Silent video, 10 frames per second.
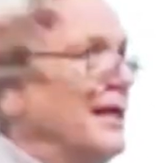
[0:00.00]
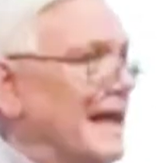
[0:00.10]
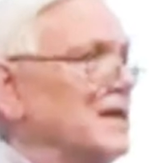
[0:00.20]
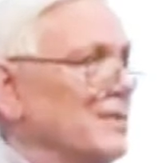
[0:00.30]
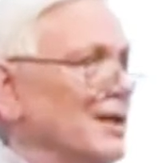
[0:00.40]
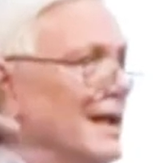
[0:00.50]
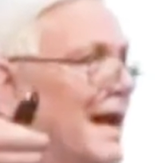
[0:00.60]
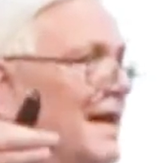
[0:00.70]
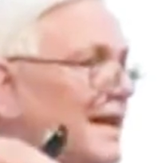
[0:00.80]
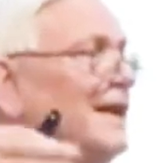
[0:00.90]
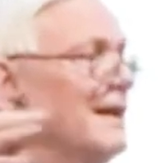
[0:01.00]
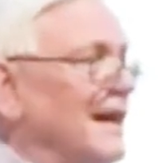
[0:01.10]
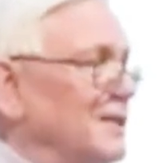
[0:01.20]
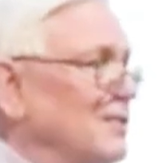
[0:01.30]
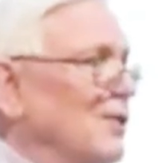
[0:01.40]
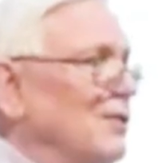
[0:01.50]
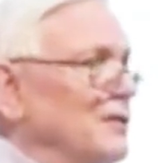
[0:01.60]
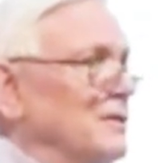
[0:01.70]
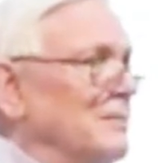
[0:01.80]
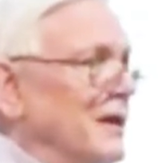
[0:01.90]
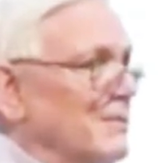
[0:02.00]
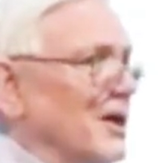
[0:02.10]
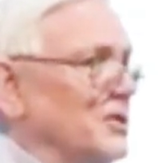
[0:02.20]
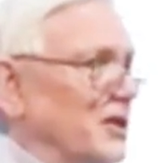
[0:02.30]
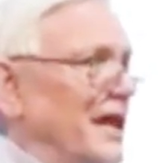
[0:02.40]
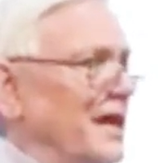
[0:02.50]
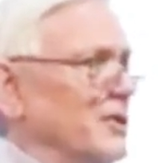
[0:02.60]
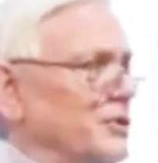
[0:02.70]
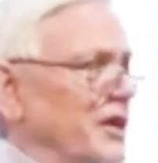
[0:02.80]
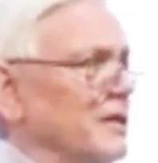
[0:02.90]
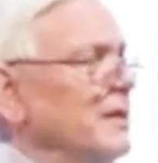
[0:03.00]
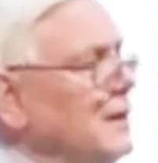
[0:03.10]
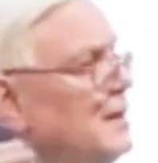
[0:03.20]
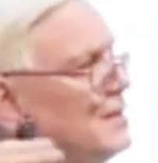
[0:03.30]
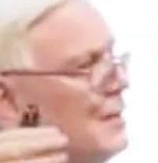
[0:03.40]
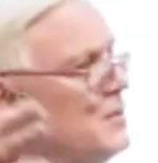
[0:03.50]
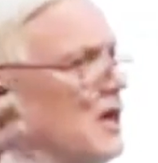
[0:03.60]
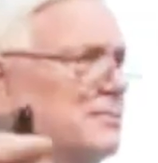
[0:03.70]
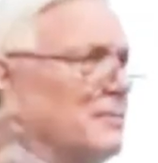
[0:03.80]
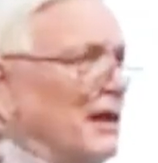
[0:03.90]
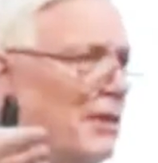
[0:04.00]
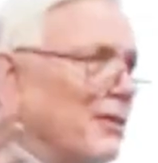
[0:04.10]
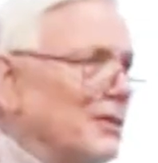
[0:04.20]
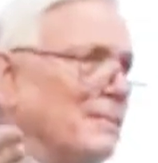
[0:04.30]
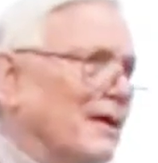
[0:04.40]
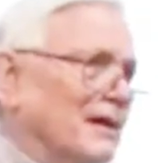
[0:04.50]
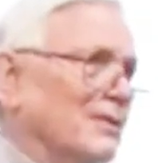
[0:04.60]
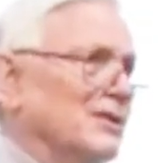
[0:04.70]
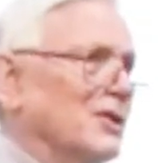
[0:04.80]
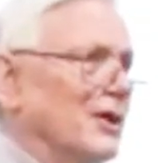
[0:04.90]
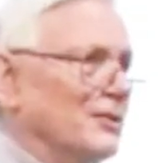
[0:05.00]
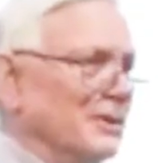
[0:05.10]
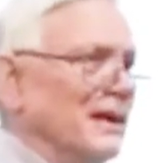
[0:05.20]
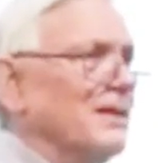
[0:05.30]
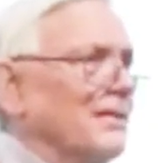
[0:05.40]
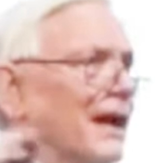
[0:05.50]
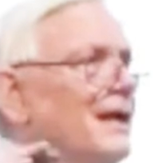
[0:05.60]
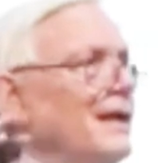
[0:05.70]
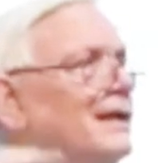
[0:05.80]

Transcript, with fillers: together in that, and they're all written by Marx and Engels, and sometimes by a third party where it's hard to identify.